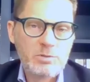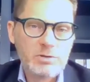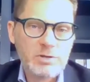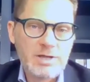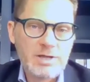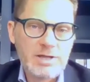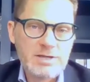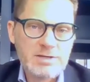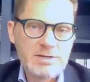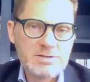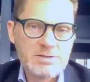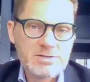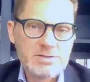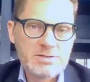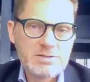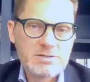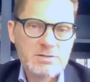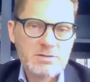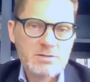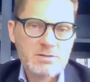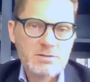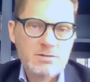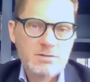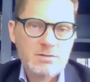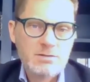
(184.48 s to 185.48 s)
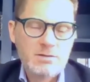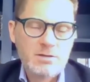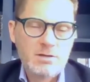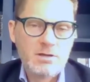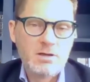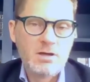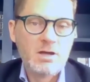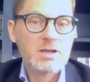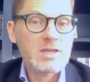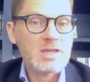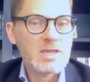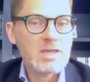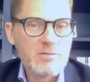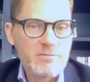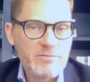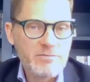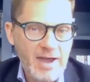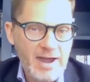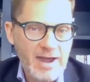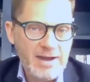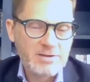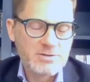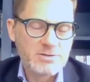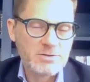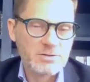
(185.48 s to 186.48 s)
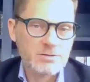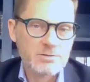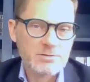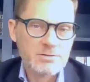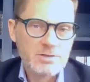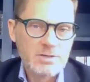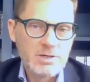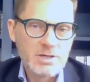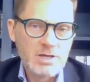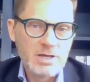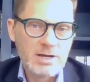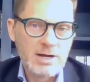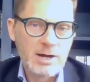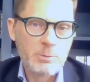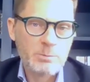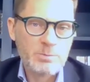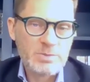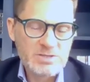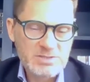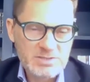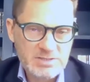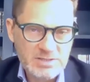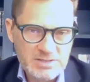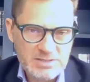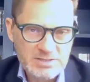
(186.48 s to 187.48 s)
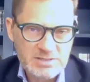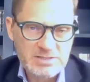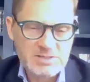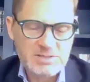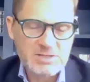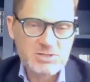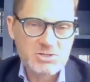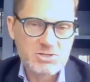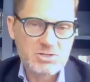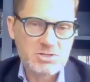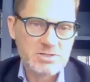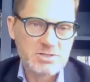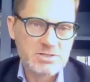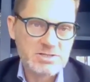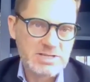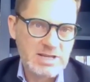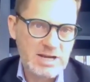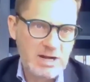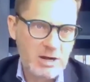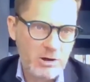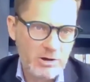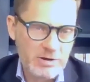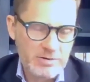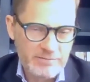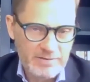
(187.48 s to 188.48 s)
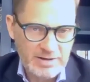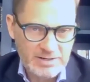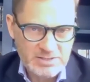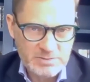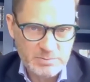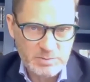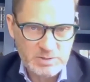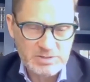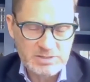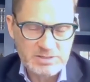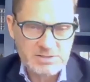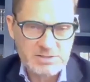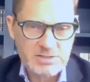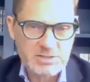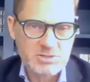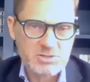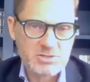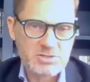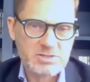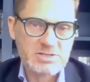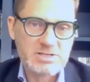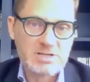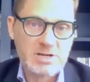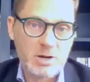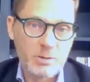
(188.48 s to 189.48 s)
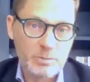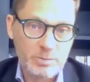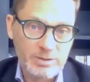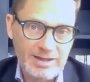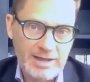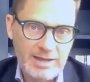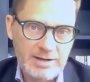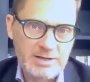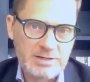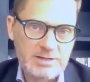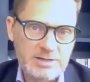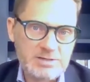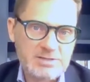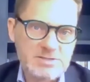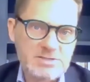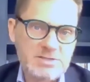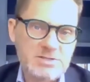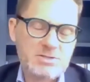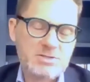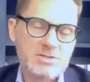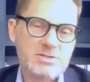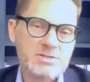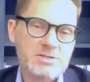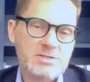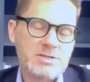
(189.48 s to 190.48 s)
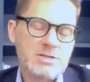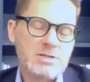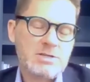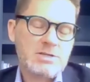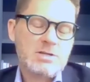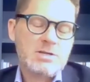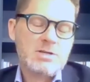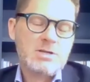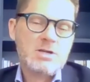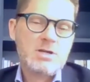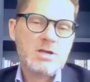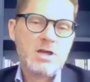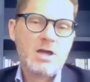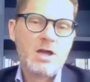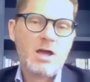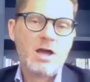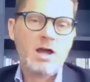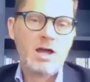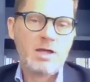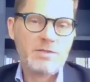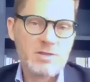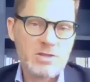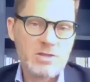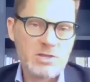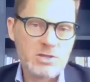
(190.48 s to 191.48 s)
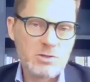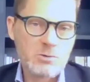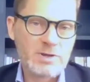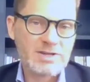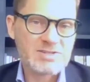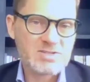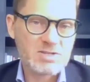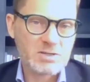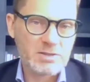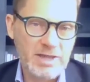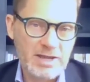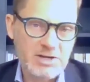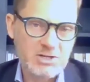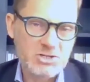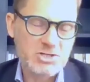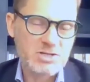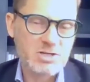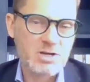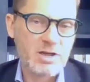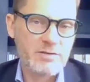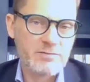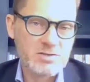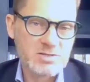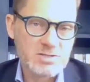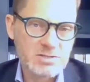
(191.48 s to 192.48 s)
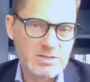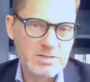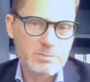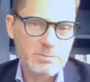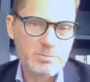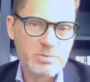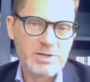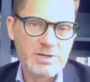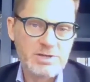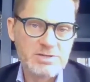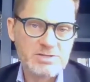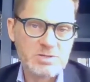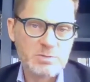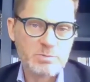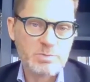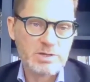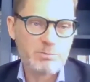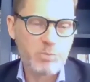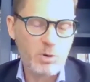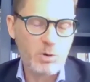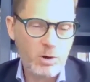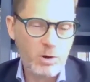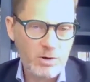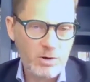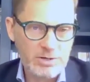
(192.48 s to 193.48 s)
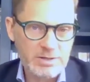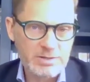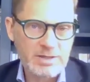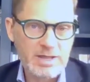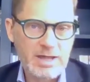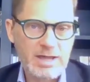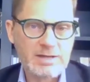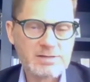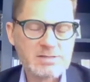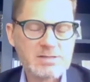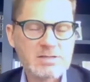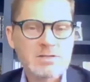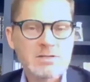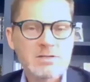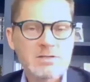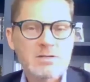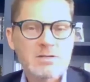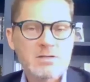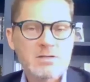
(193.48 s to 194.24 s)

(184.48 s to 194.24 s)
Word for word: plays a key factor in our business decisions and our investment decisions and our planning decisions. The US election obviously plays a big part in that.